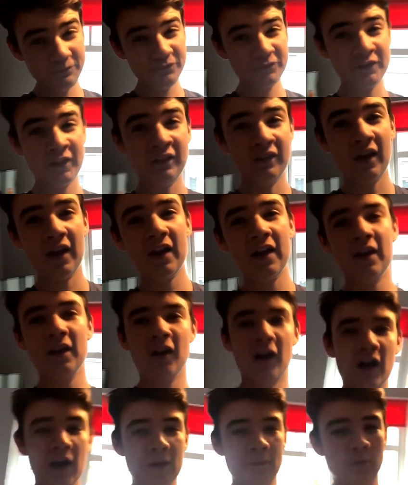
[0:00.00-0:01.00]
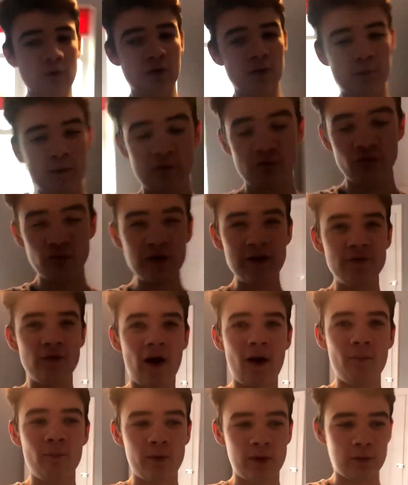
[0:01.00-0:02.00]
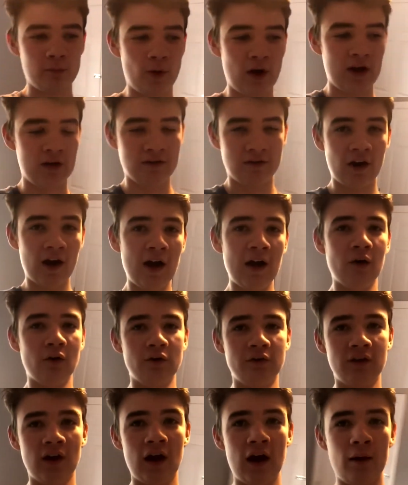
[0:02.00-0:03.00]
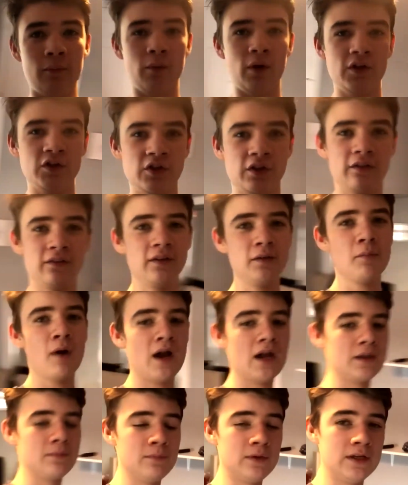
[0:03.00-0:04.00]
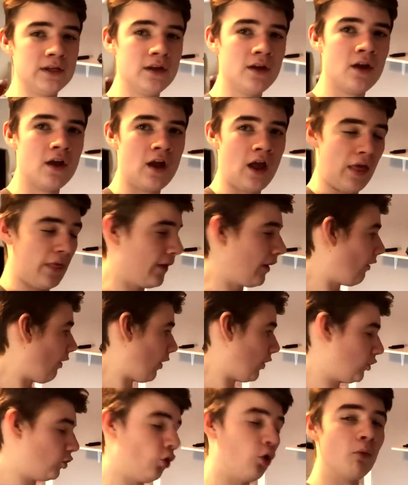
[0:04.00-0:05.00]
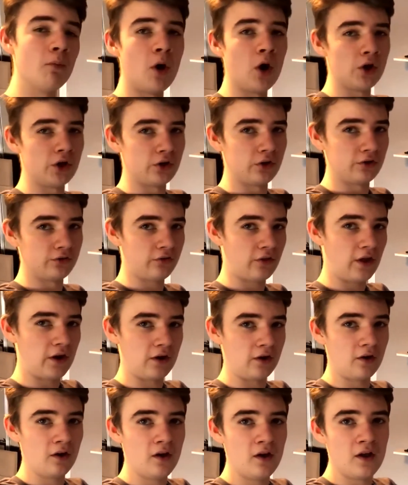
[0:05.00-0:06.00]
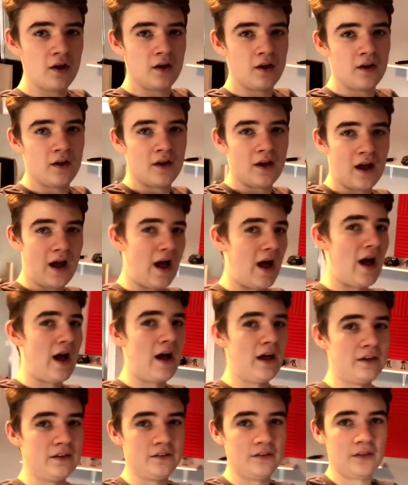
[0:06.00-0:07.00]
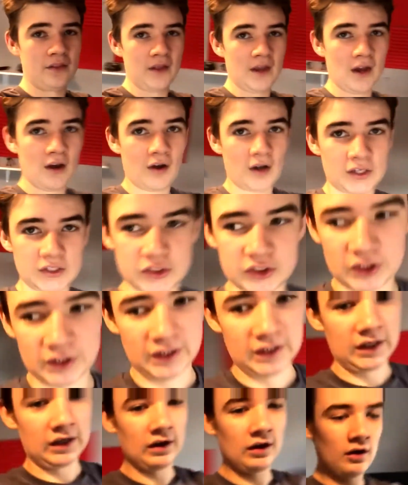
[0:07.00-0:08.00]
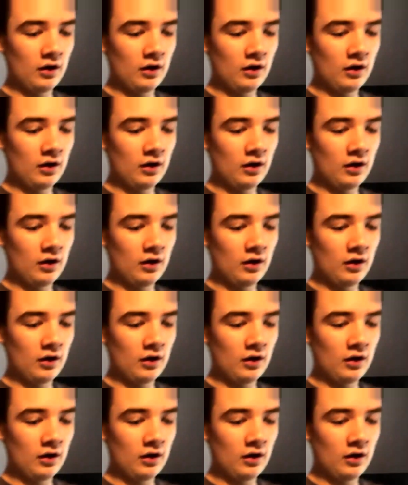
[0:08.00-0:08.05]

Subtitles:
Today I'm going to be revamping my entire setup. As you can see behind me, there are no monitors there, and they are actually